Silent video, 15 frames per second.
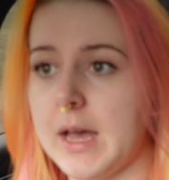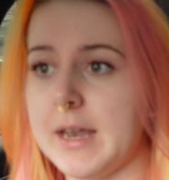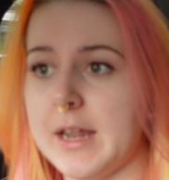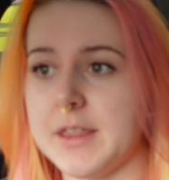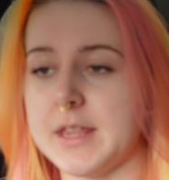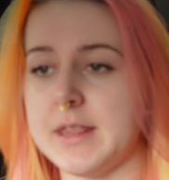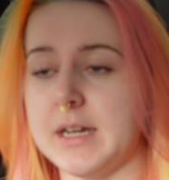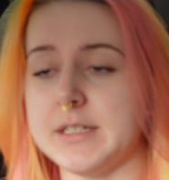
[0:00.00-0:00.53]
And
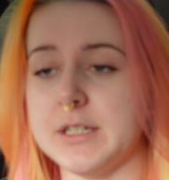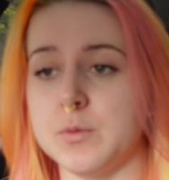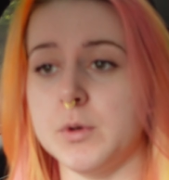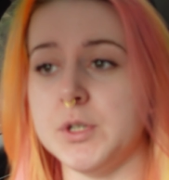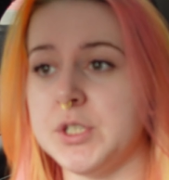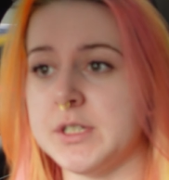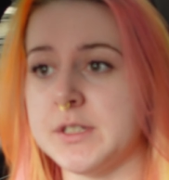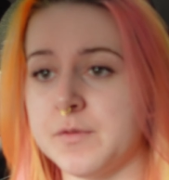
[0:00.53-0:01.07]
I think that did
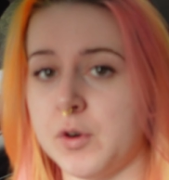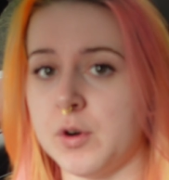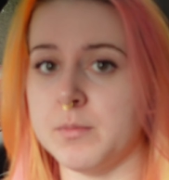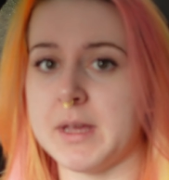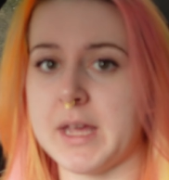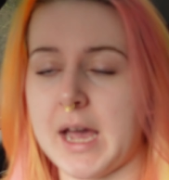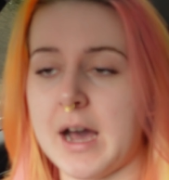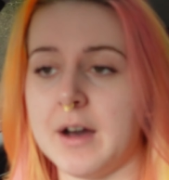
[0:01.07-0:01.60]
wonders for
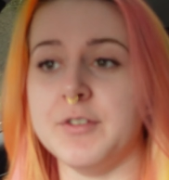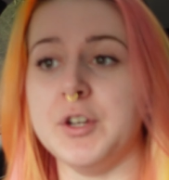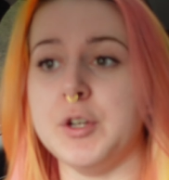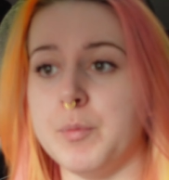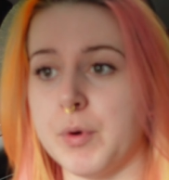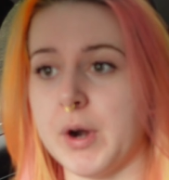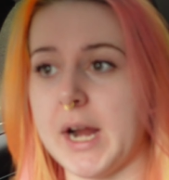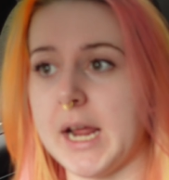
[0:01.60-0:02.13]
me having
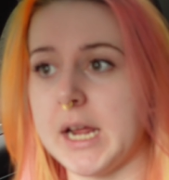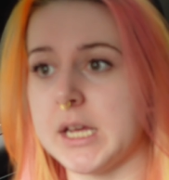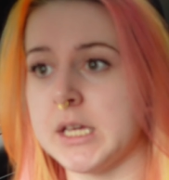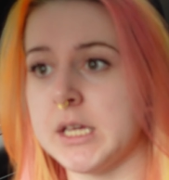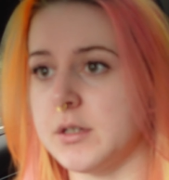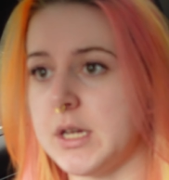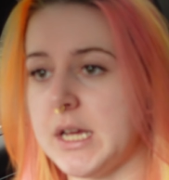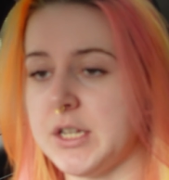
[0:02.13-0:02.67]
a
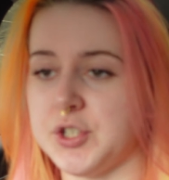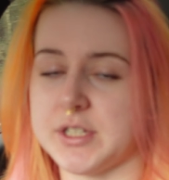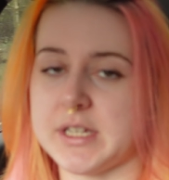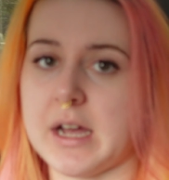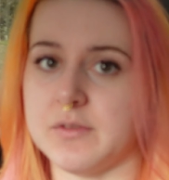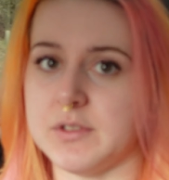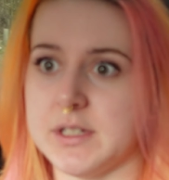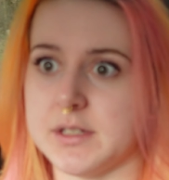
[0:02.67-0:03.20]
break and
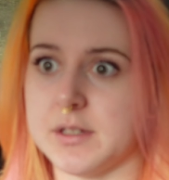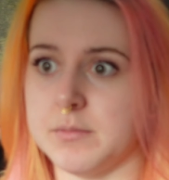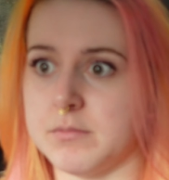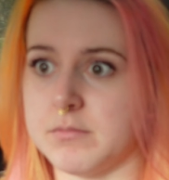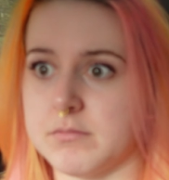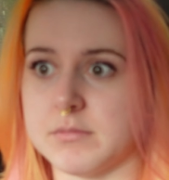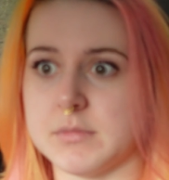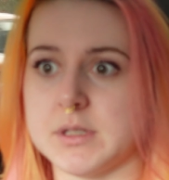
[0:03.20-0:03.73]
having
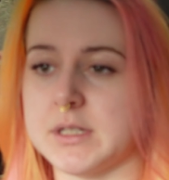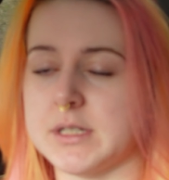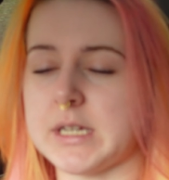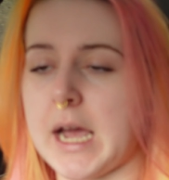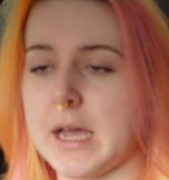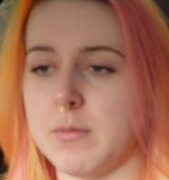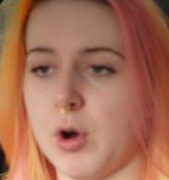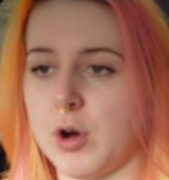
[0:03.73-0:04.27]
some
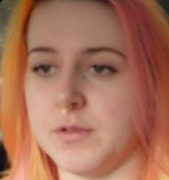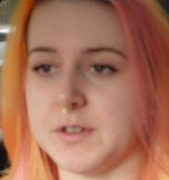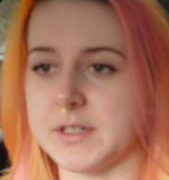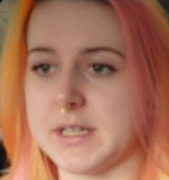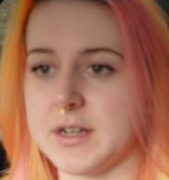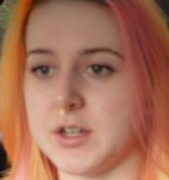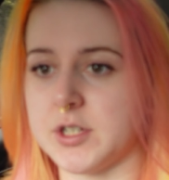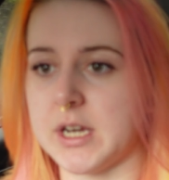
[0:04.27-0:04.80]
time off
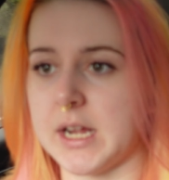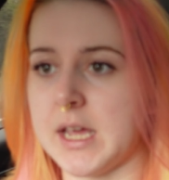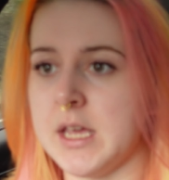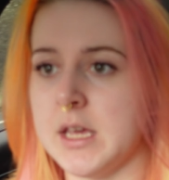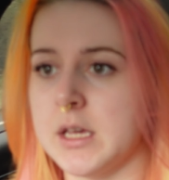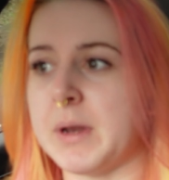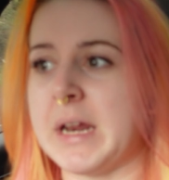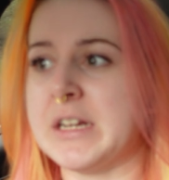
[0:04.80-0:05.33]
essentially.
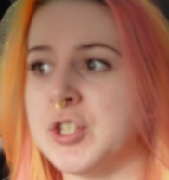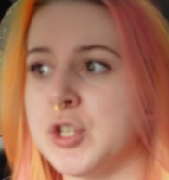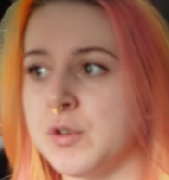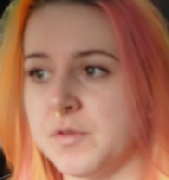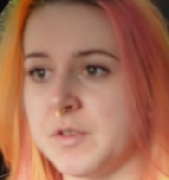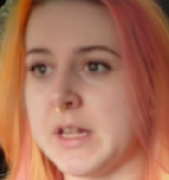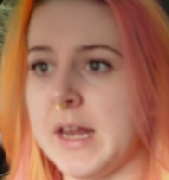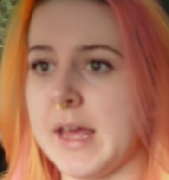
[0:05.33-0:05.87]
But I
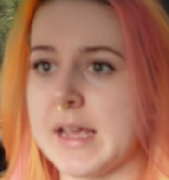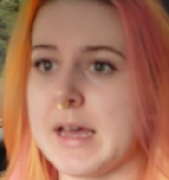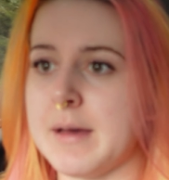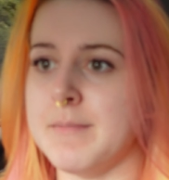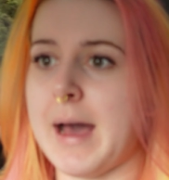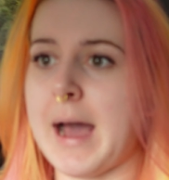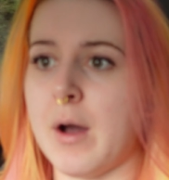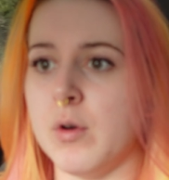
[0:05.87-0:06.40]
do feel like
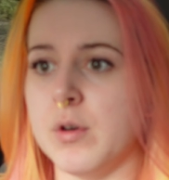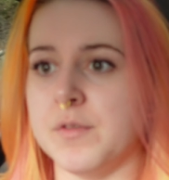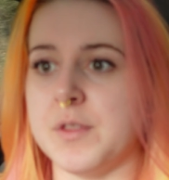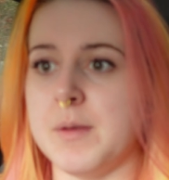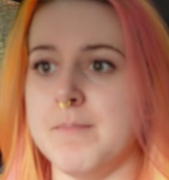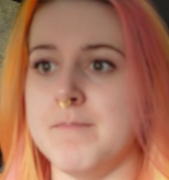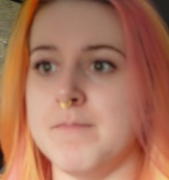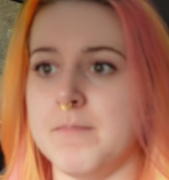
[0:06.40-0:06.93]
I'm out of
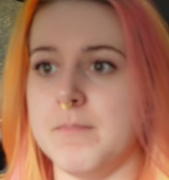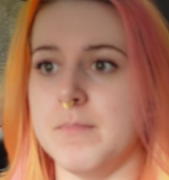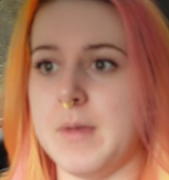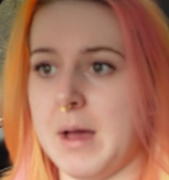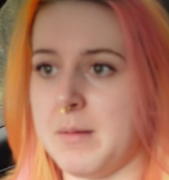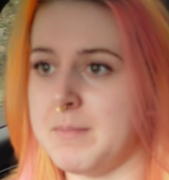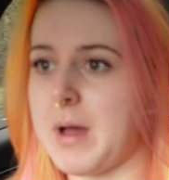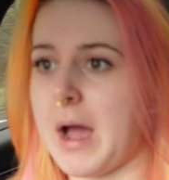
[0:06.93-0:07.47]
the
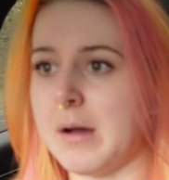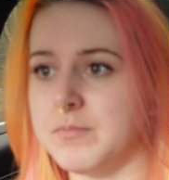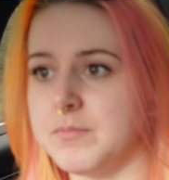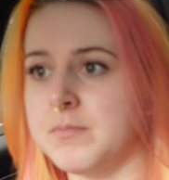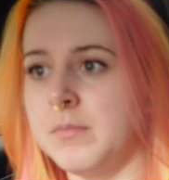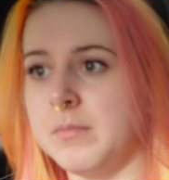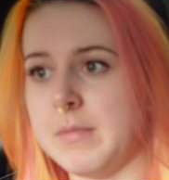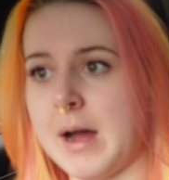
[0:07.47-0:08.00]
I'm I'm
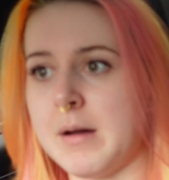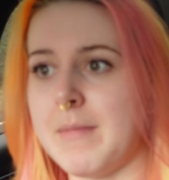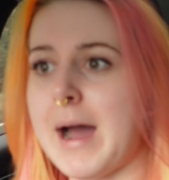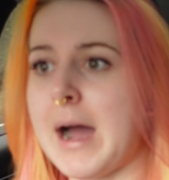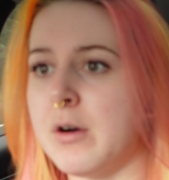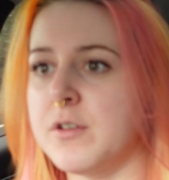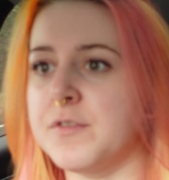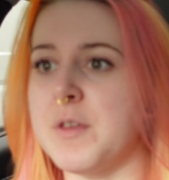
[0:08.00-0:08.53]
I'm
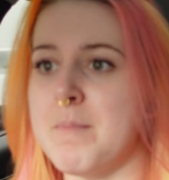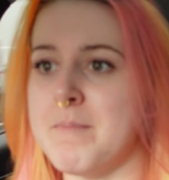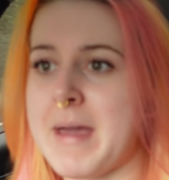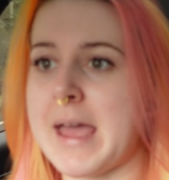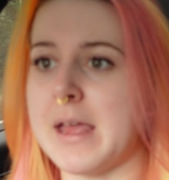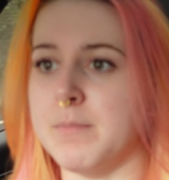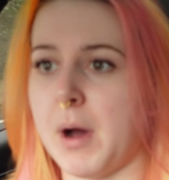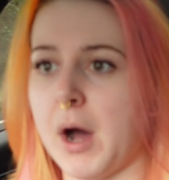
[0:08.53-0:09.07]
out of the
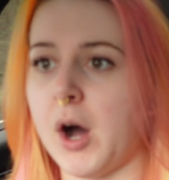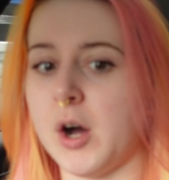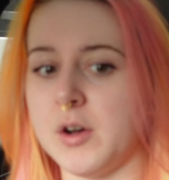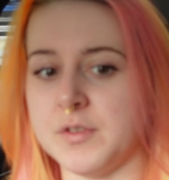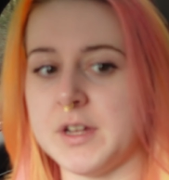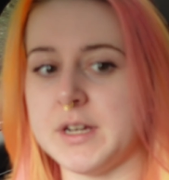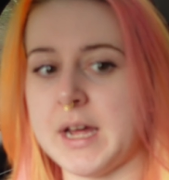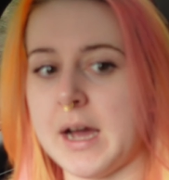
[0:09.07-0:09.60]
main part
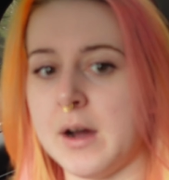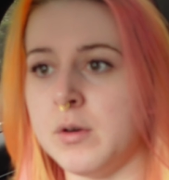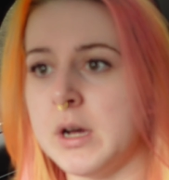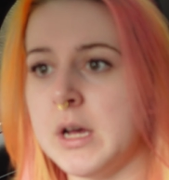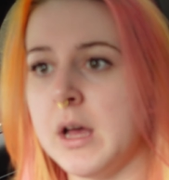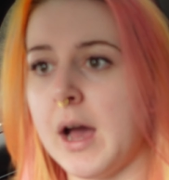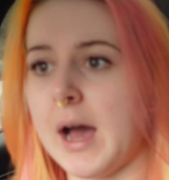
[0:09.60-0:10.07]
of it now.